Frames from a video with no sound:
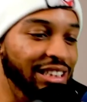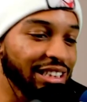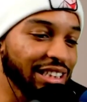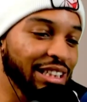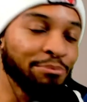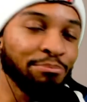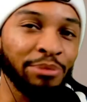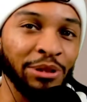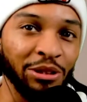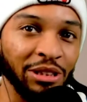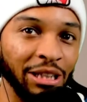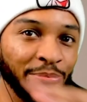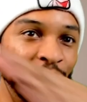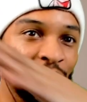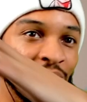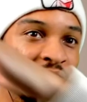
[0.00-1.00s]
and build
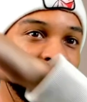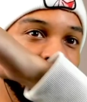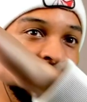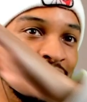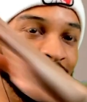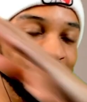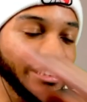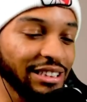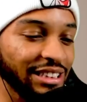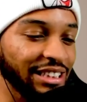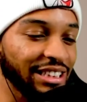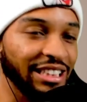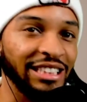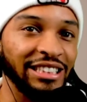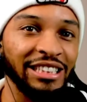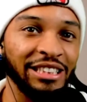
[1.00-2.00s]
up on that.
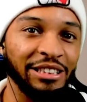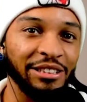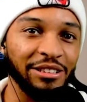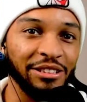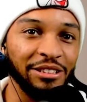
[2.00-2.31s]
And then